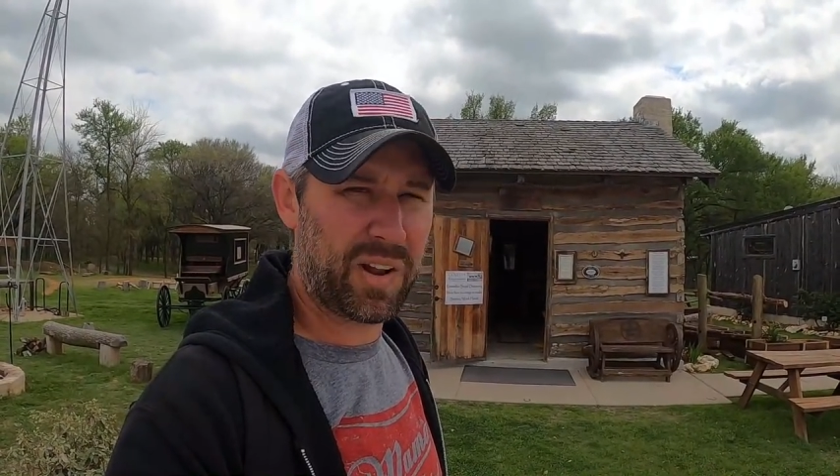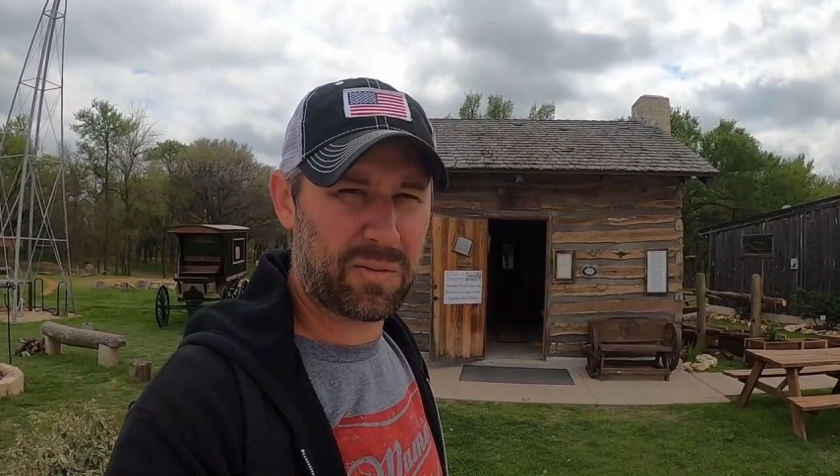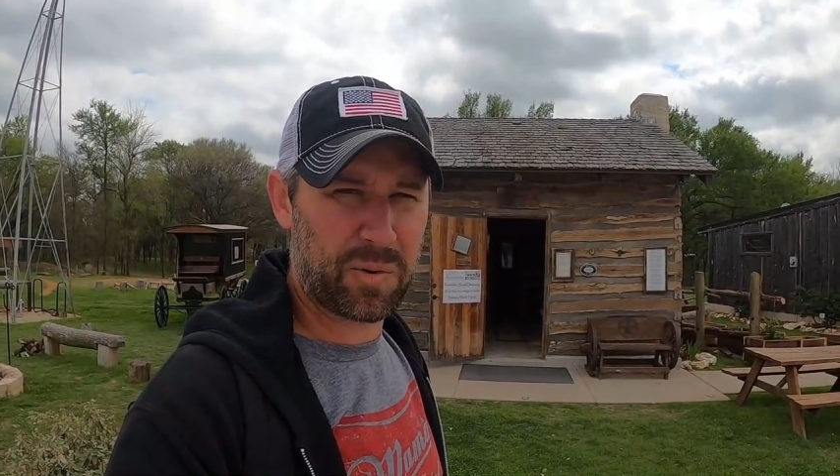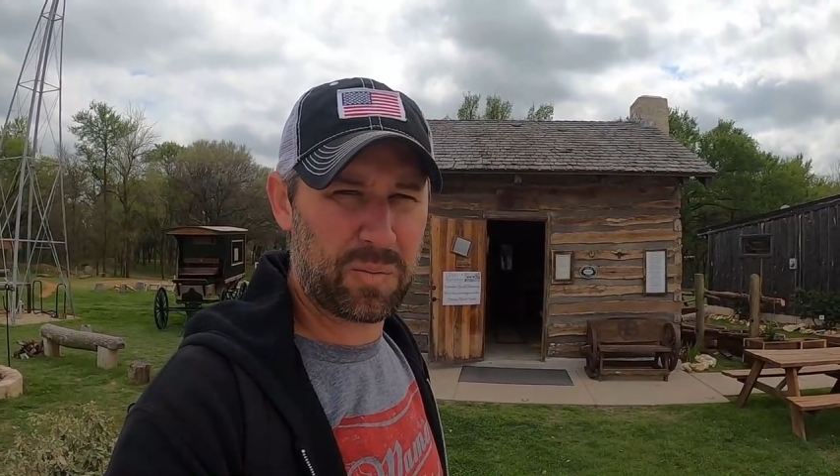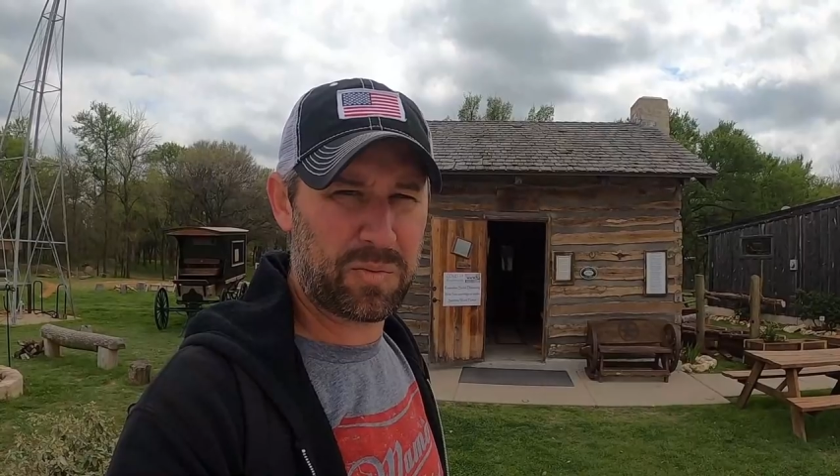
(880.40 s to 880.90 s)
don't
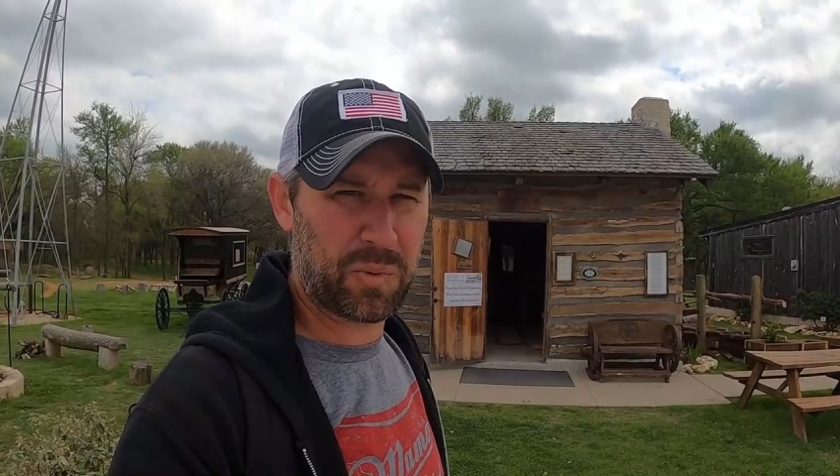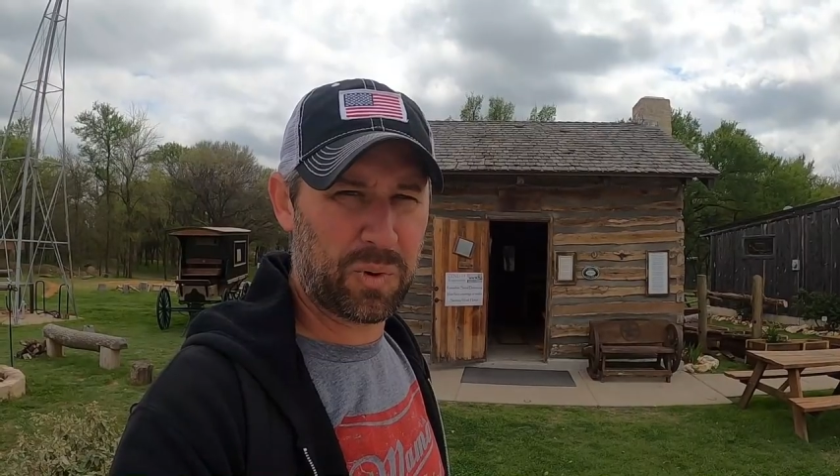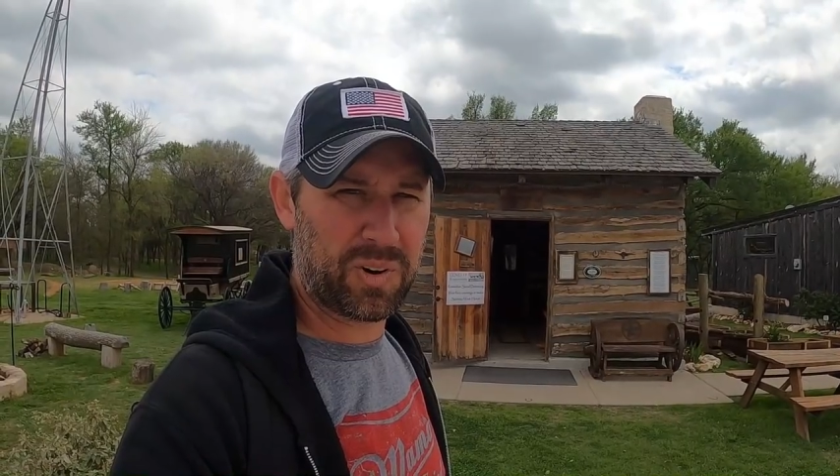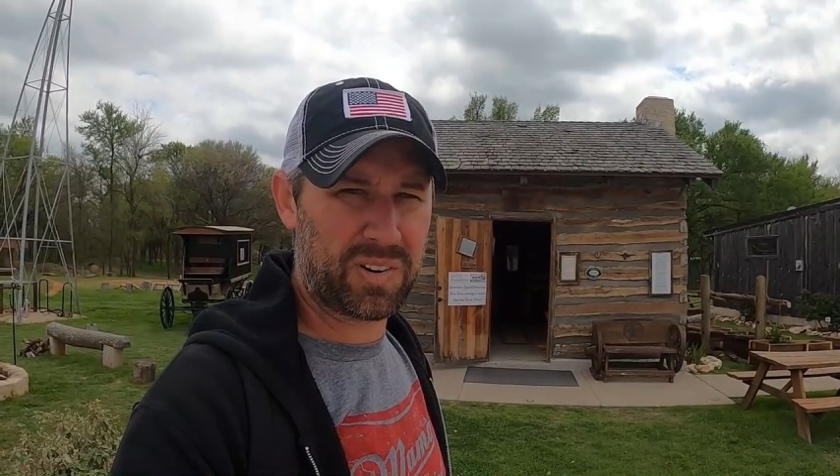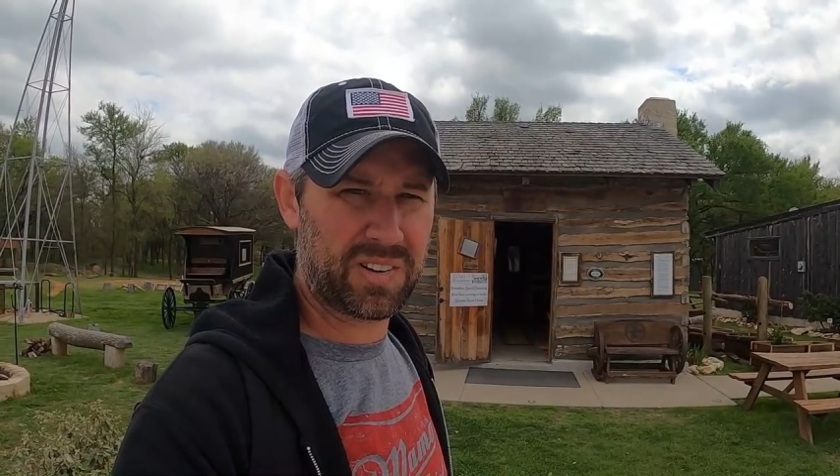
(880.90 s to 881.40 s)
have room
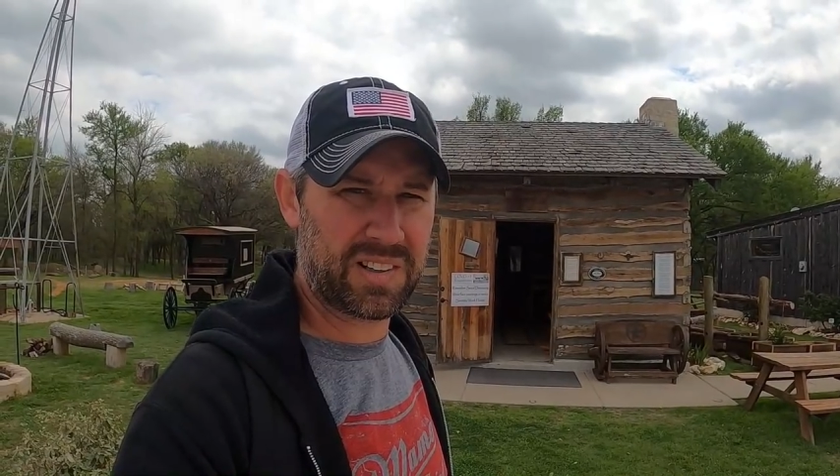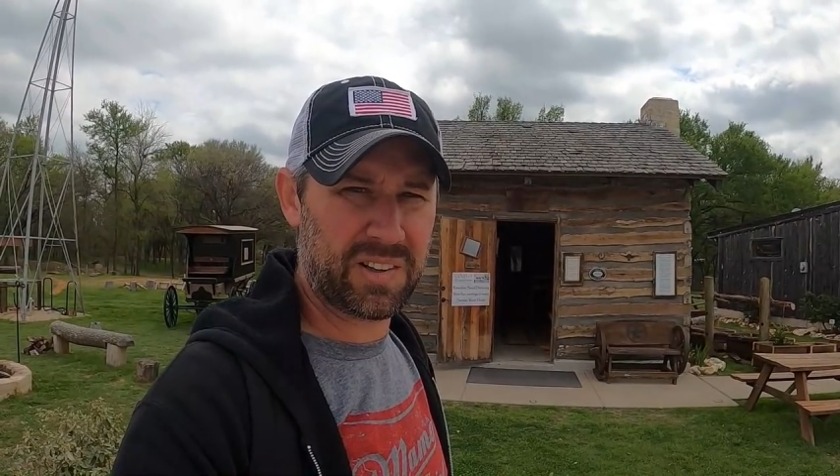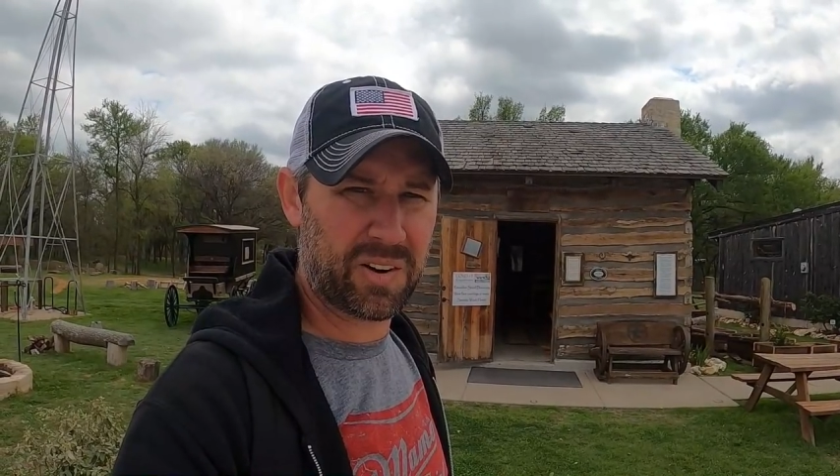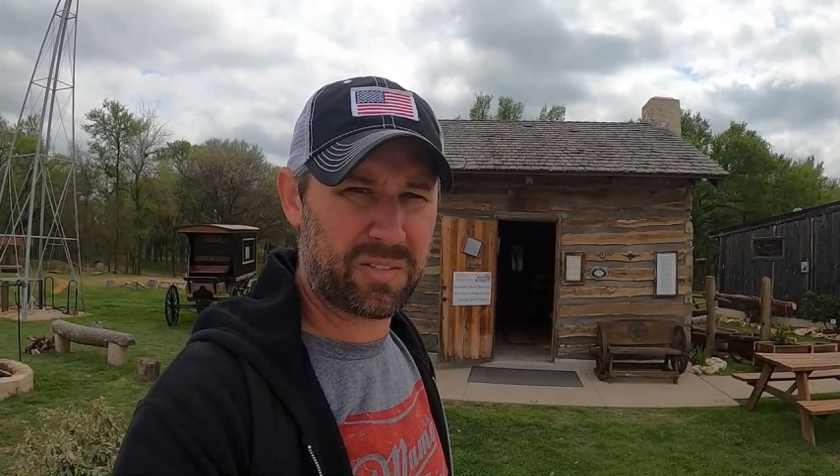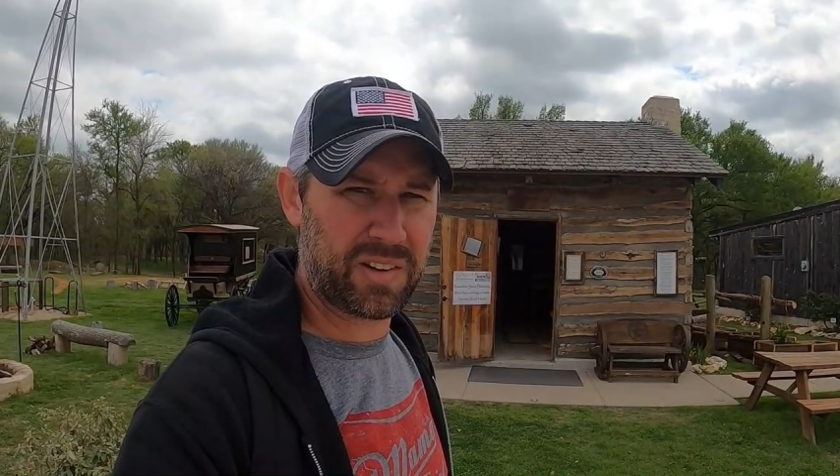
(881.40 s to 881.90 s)
for in
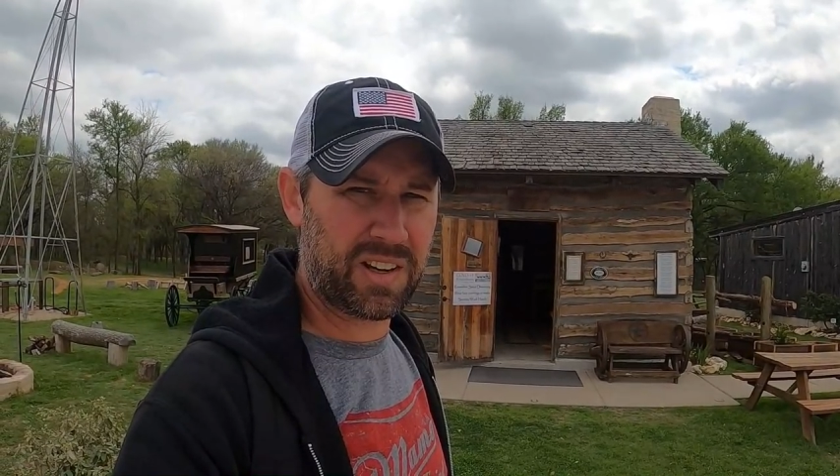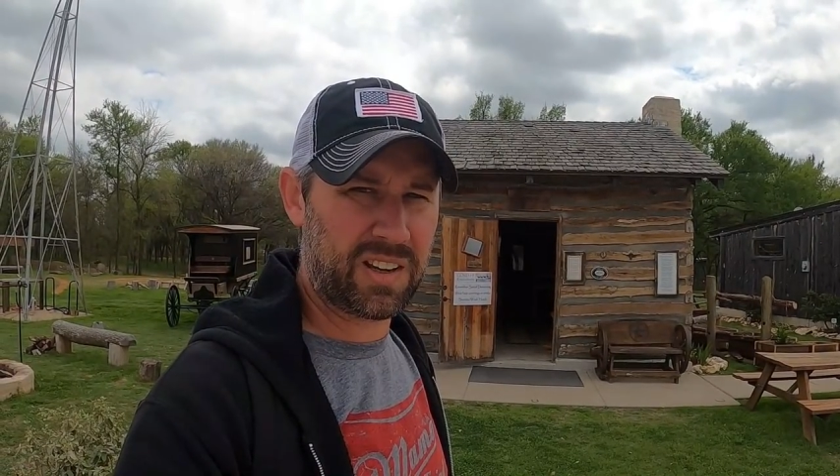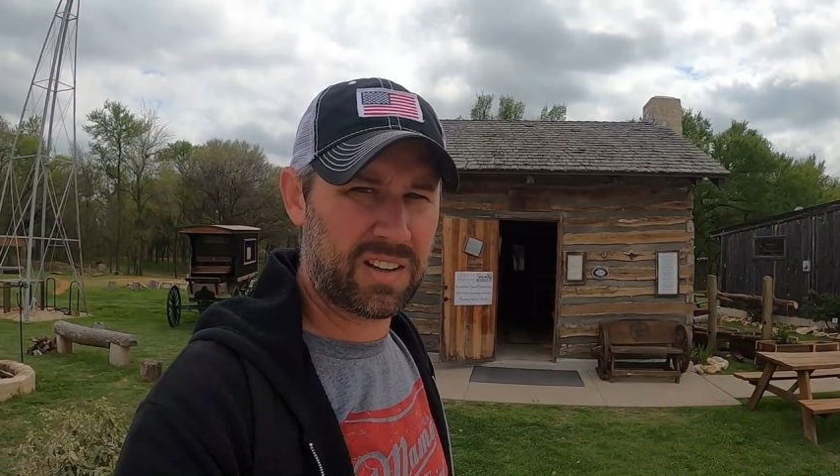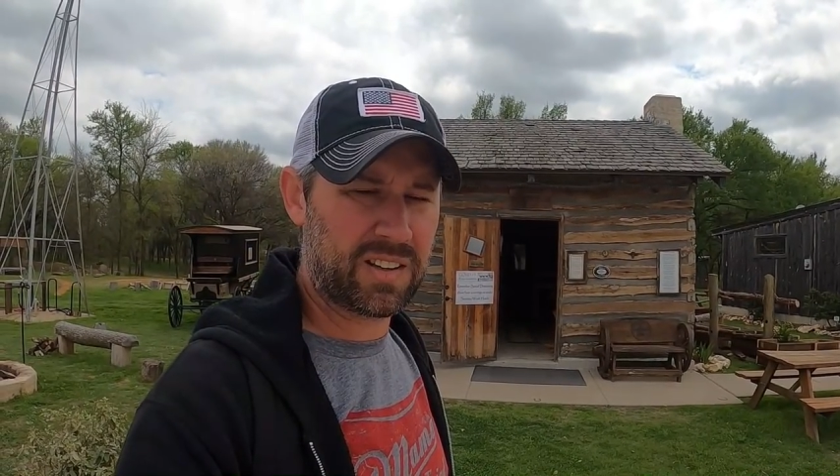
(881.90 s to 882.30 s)
the R V.